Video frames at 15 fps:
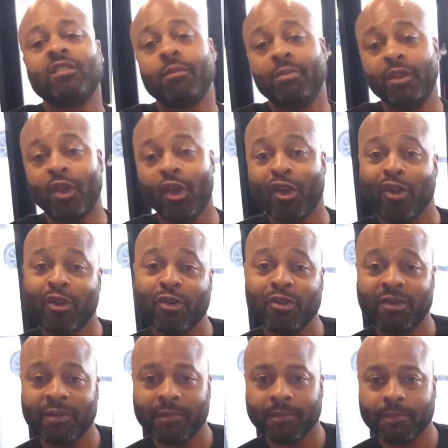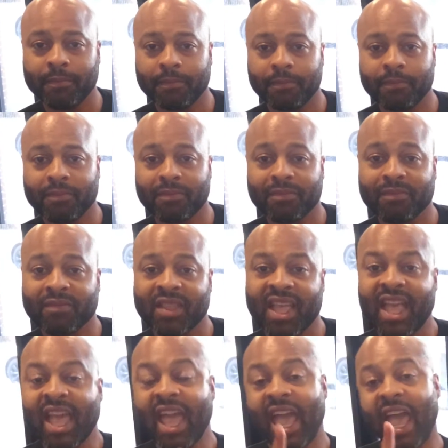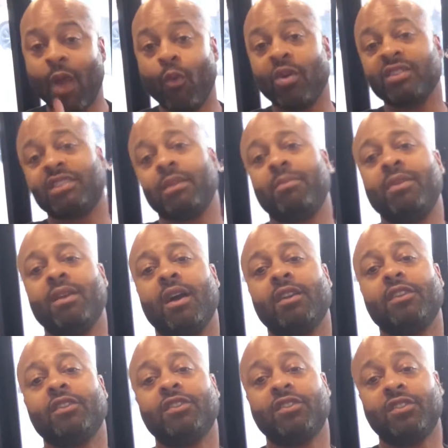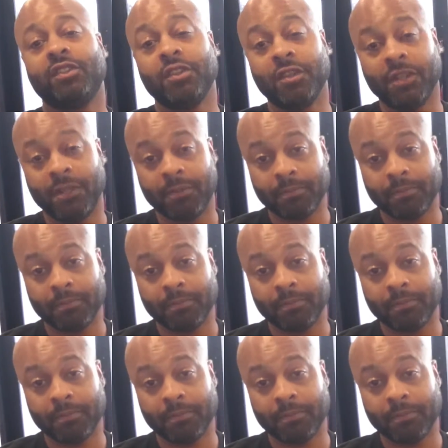to be heard and wants to be understood.